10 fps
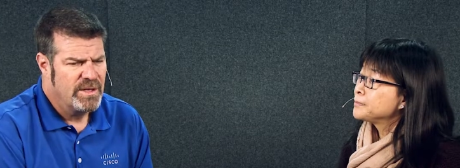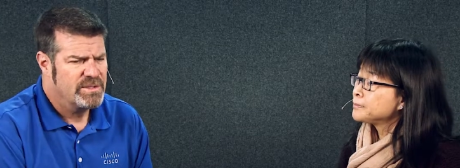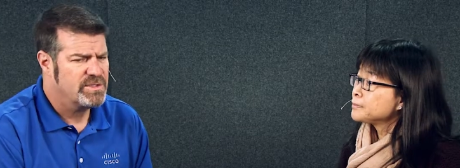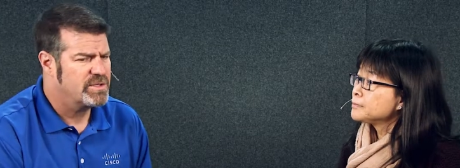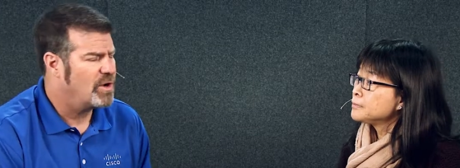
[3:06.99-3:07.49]

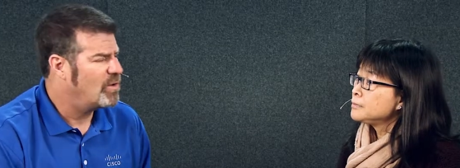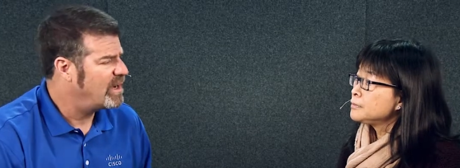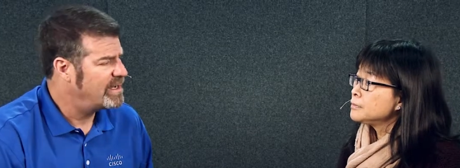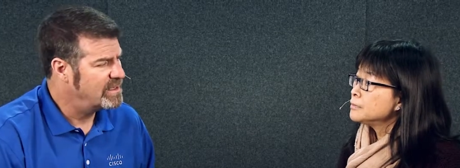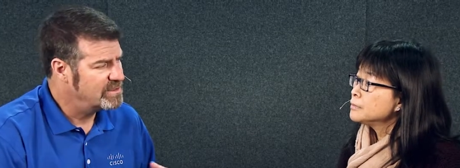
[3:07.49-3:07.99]
Speaker 1: So
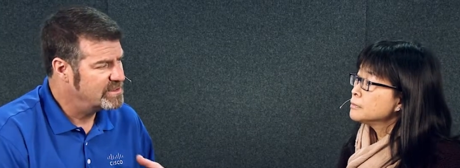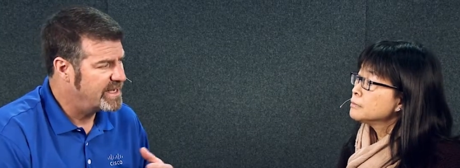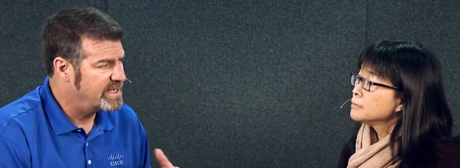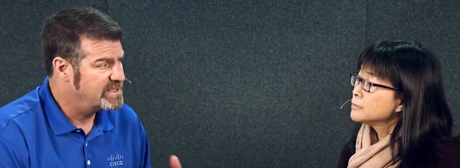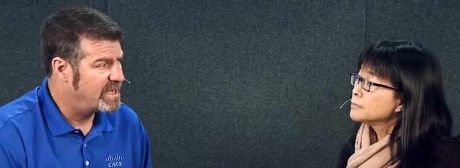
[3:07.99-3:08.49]
I
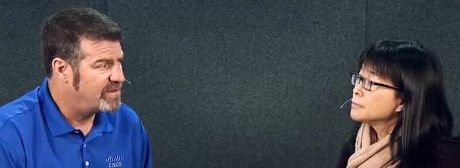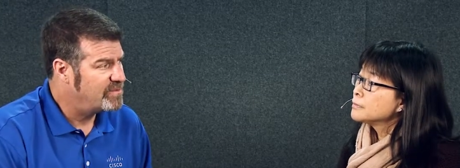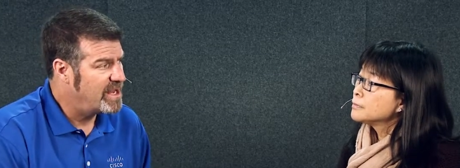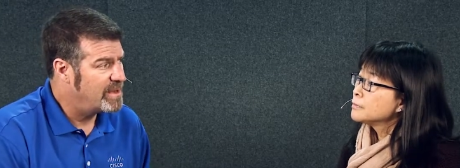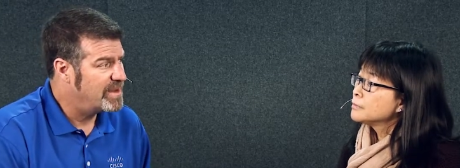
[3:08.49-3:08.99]
understand
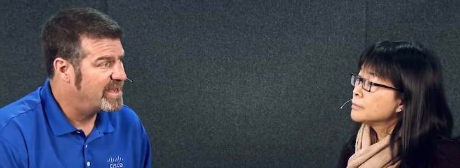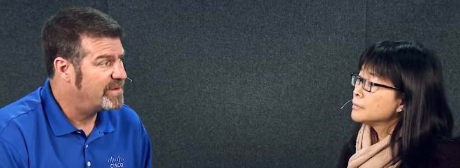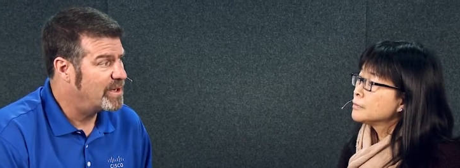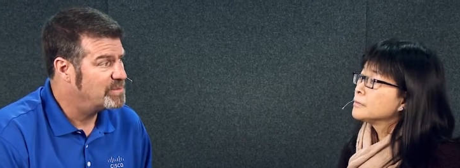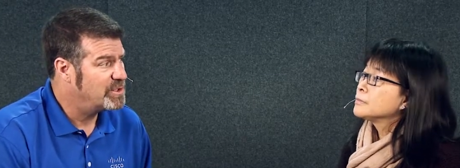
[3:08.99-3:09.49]
DevNet may have
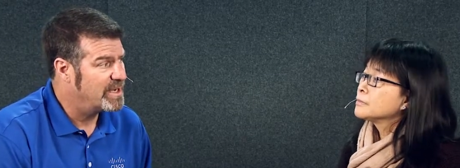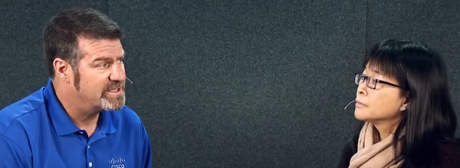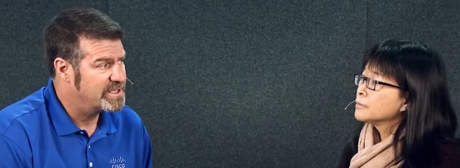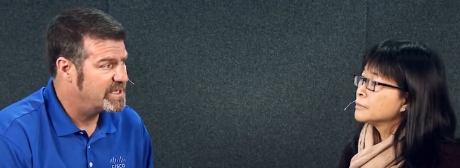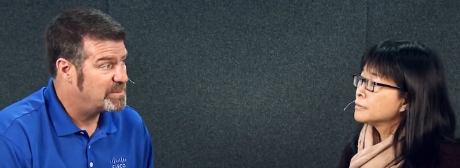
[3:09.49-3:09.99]
helped you
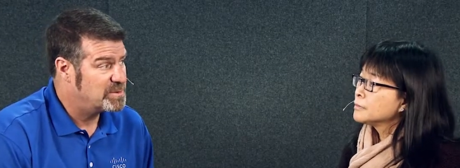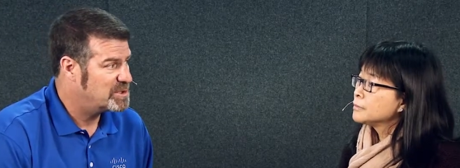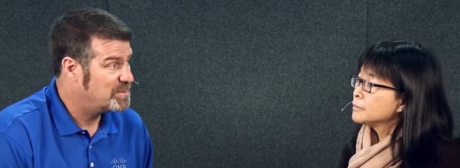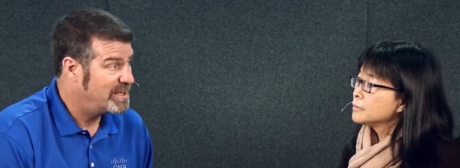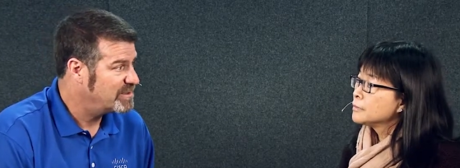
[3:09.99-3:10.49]
guys get up to
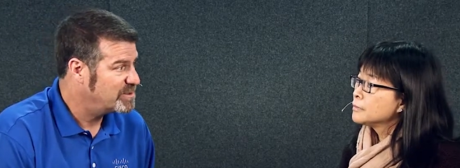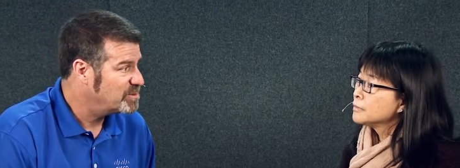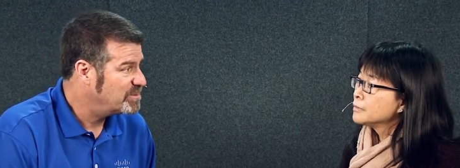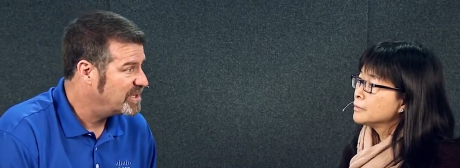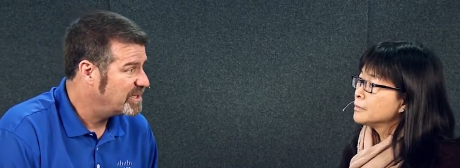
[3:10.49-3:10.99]
speed a
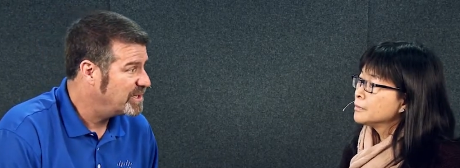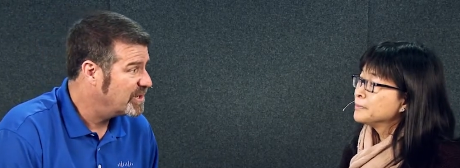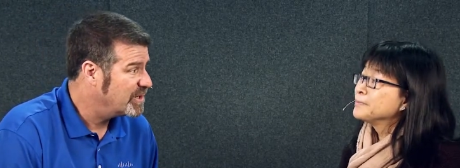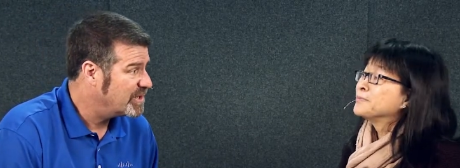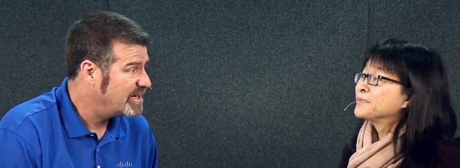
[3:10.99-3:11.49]
little bit
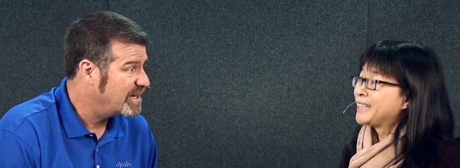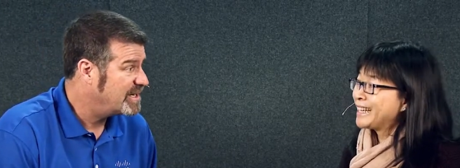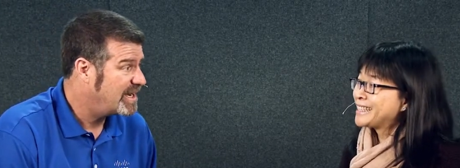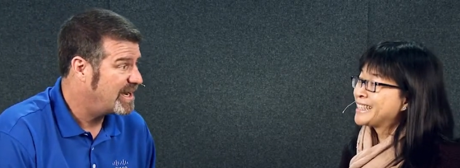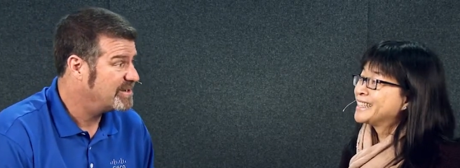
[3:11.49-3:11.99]
here.
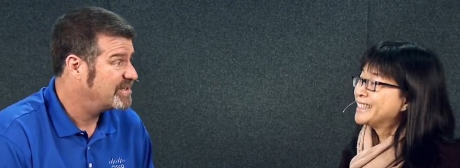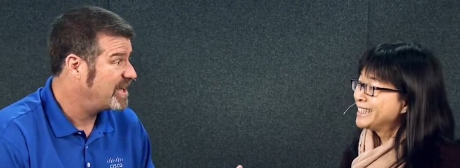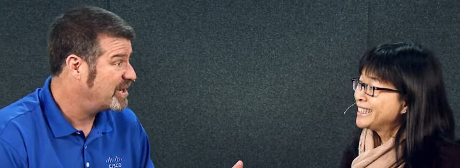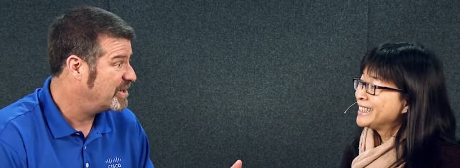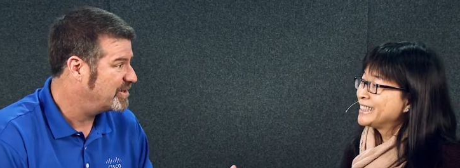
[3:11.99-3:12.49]
Yes. How did
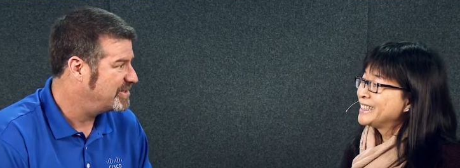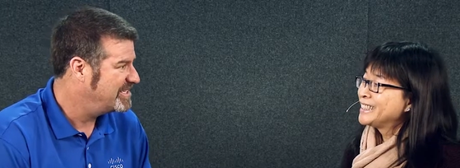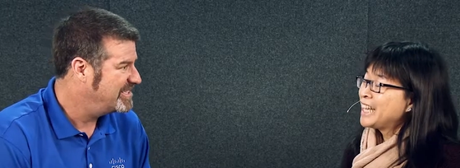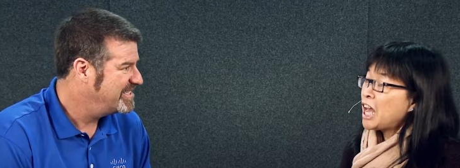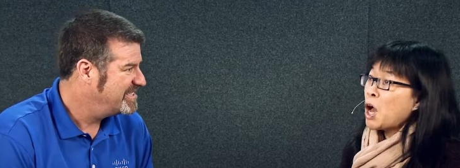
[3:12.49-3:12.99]
that go?
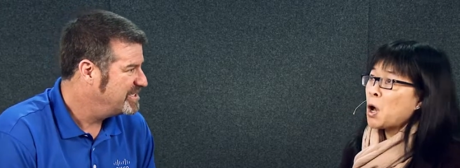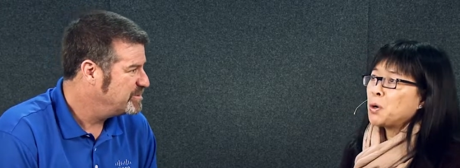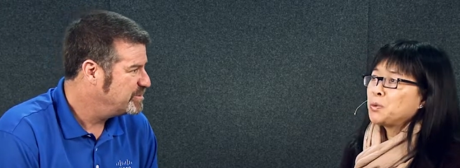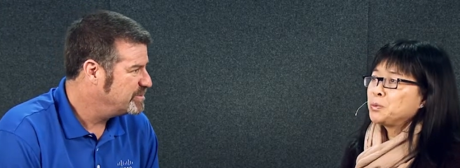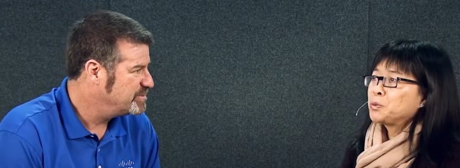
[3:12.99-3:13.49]

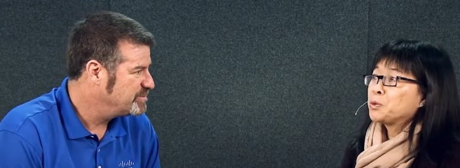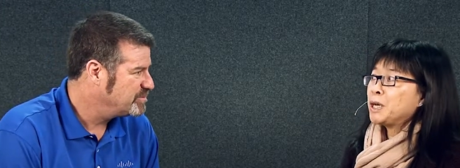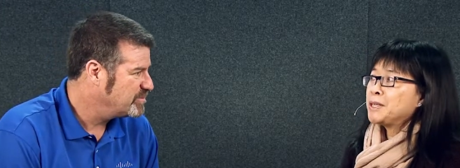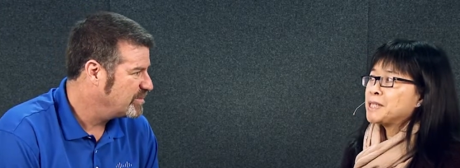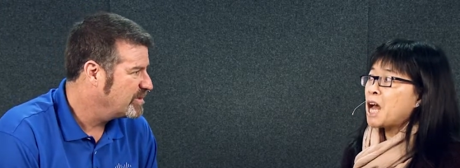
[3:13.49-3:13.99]
Speaker 2: Oh,
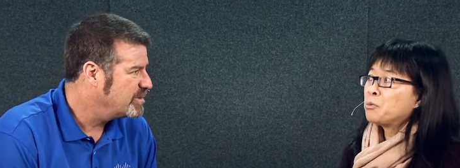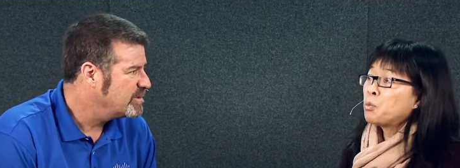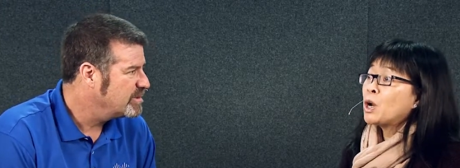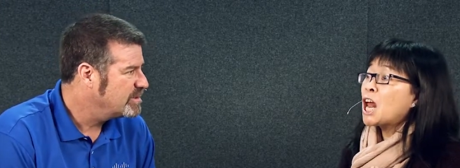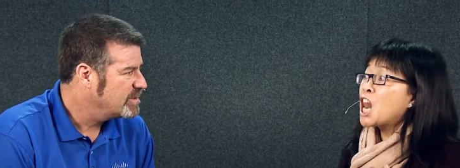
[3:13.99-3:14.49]
great. Uh,
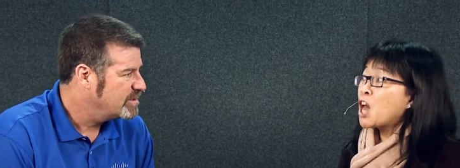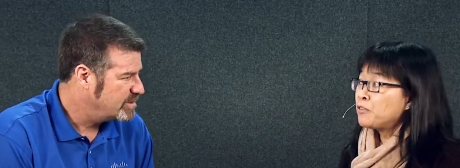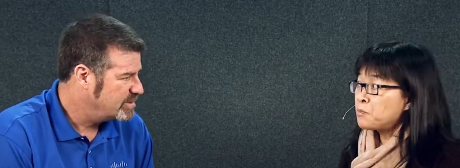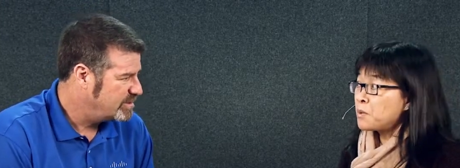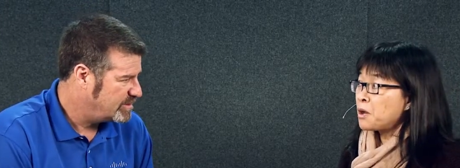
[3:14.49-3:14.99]
what I
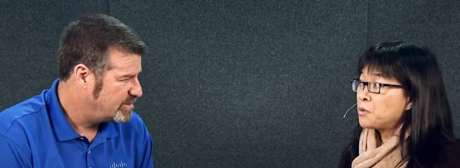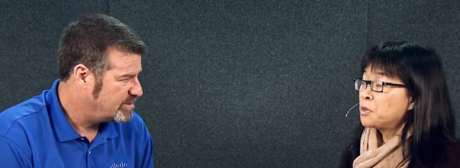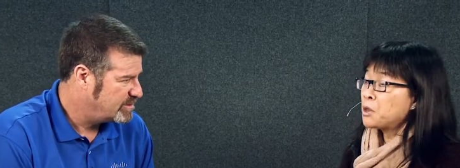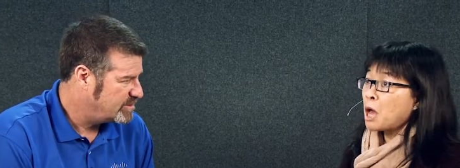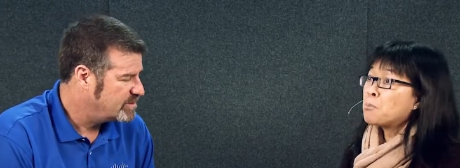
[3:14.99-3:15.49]
love about
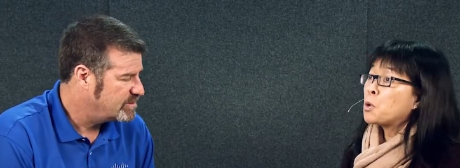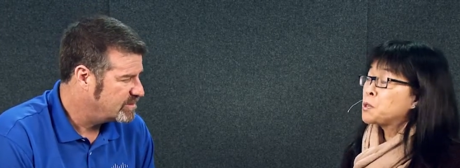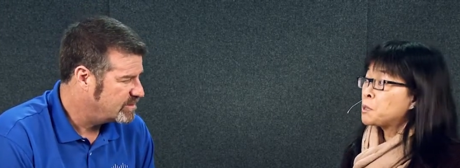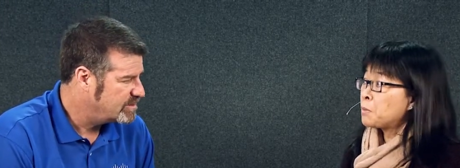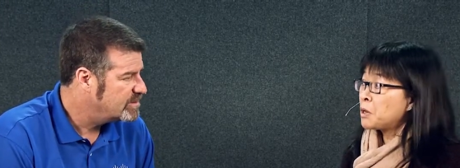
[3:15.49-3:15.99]
uh,
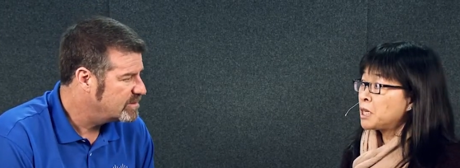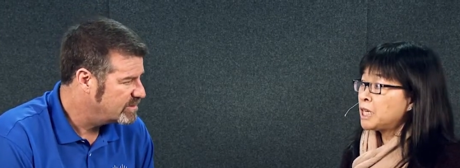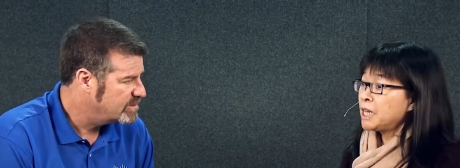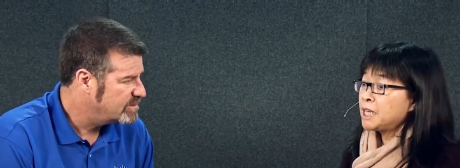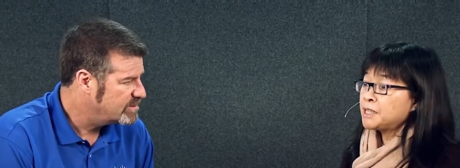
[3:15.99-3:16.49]
most about
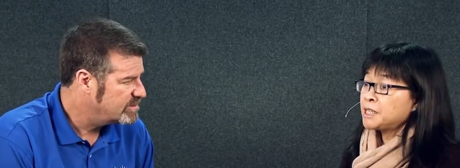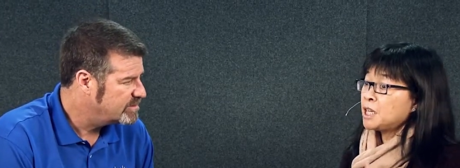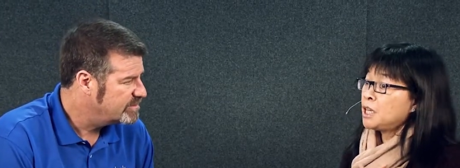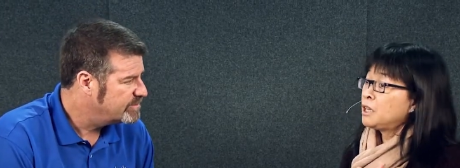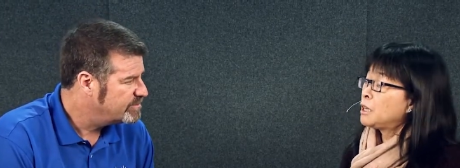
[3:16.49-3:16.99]
it is
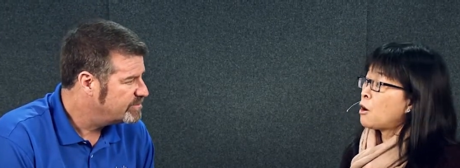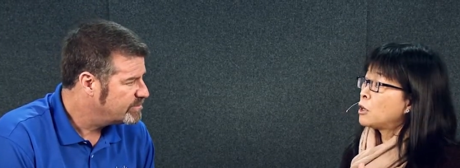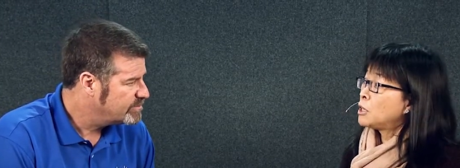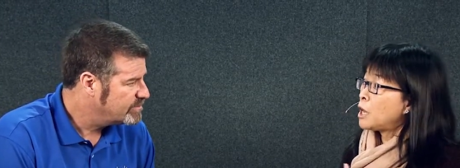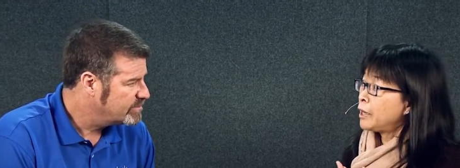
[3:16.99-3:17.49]
the
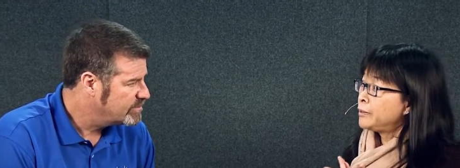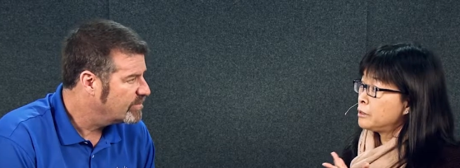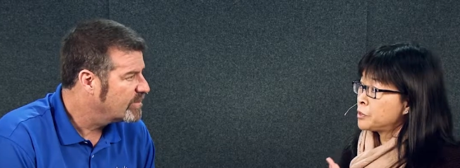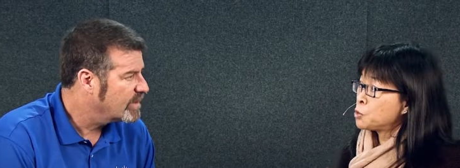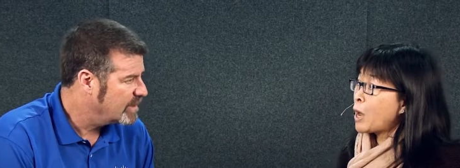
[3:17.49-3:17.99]
online,
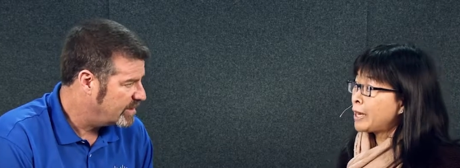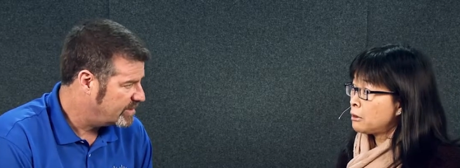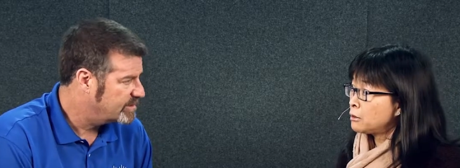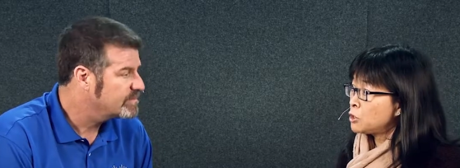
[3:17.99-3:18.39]
the Swagger